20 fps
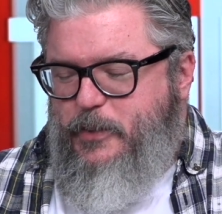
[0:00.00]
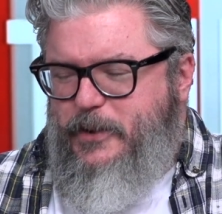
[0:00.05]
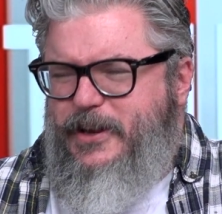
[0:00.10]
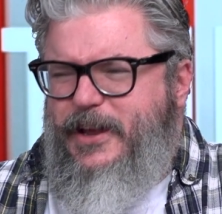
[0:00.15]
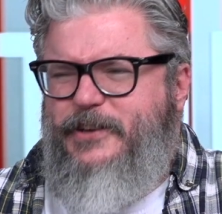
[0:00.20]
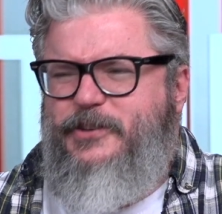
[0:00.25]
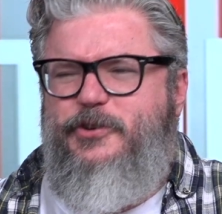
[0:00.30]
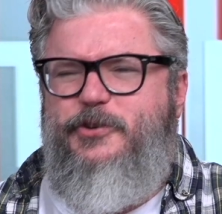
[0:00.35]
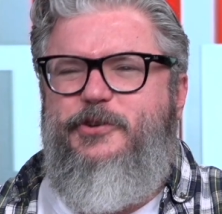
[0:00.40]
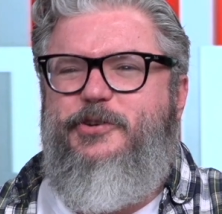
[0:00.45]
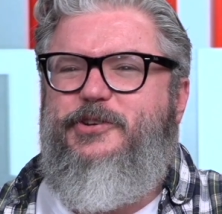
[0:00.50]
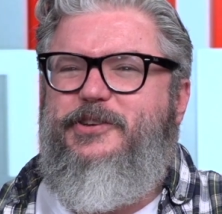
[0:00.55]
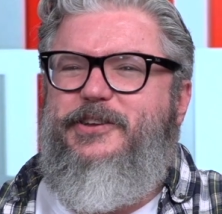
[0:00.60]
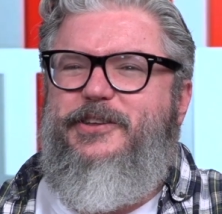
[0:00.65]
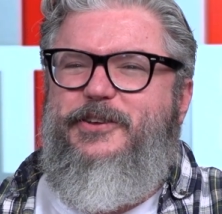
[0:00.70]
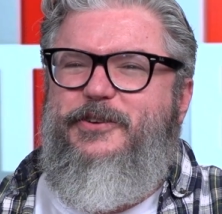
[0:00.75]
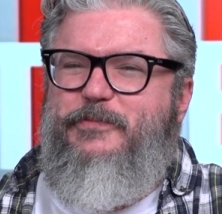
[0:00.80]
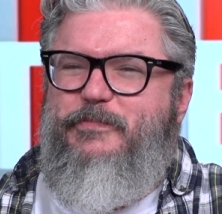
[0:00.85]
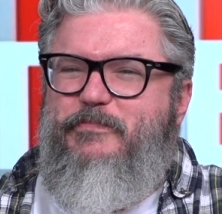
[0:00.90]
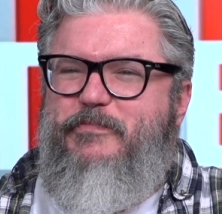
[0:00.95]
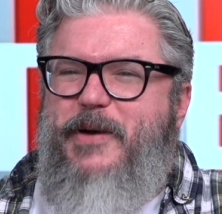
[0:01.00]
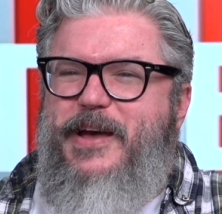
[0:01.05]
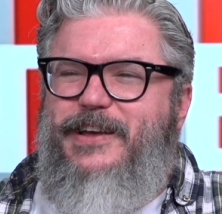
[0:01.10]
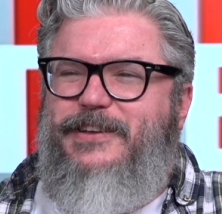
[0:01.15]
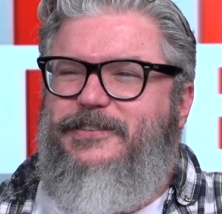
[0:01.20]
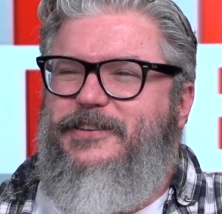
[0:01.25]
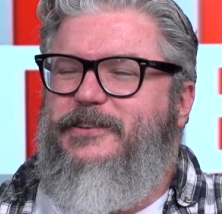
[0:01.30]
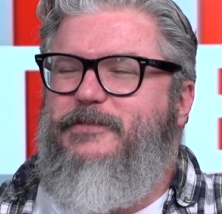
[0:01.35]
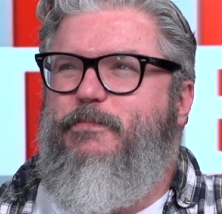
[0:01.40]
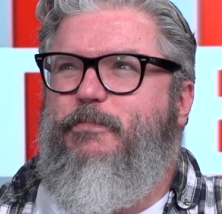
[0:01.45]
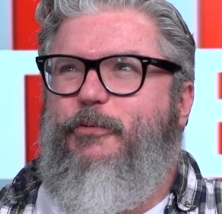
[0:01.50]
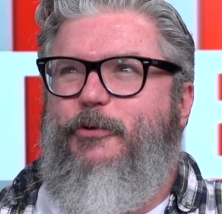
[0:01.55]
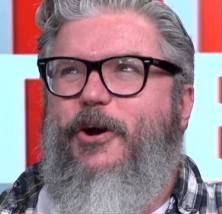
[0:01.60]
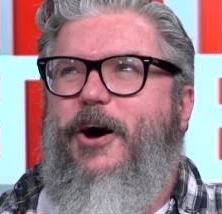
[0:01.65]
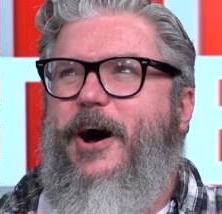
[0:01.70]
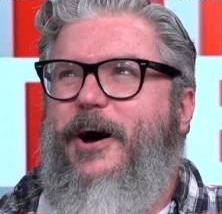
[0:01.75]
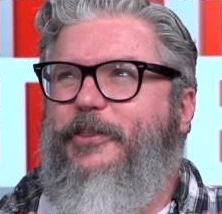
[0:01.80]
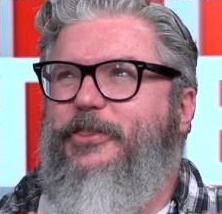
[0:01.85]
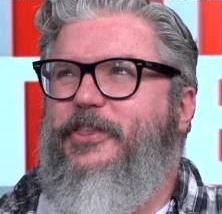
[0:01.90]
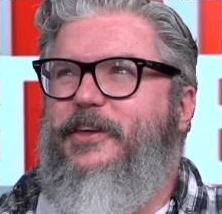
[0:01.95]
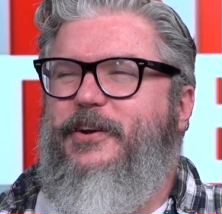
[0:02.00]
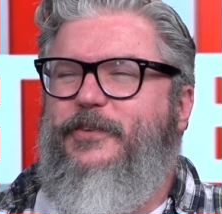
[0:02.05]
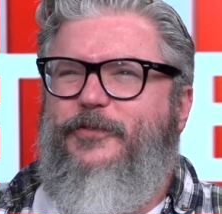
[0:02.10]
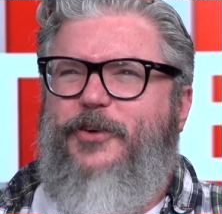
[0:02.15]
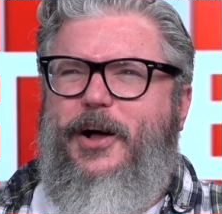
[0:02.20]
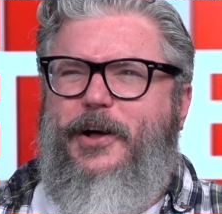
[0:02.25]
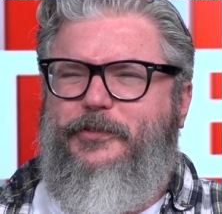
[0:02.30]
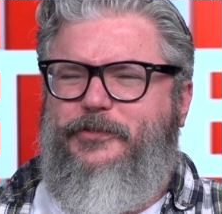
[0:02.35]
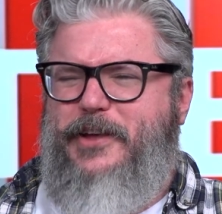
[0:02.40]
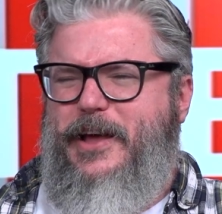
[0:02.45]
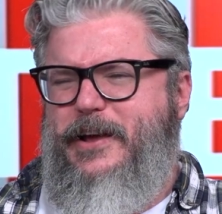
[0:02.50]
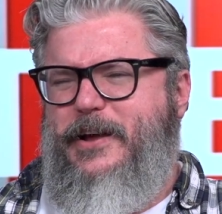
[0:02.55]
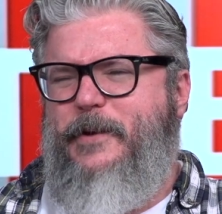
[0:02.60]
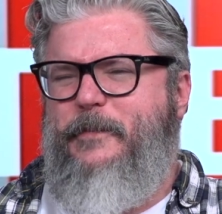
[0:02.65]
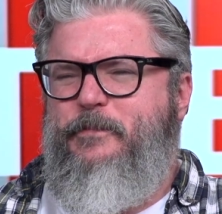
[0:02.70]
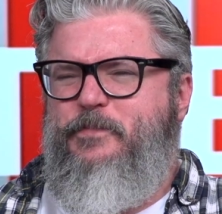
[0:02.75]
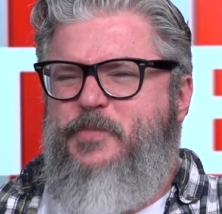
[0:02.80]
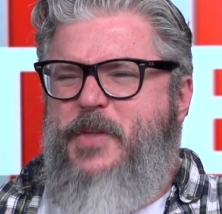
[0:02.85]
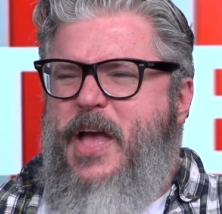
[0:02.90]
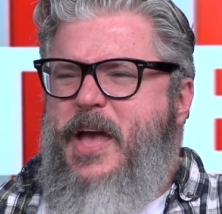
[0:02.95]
But But yeah, so he makes this broth that involves like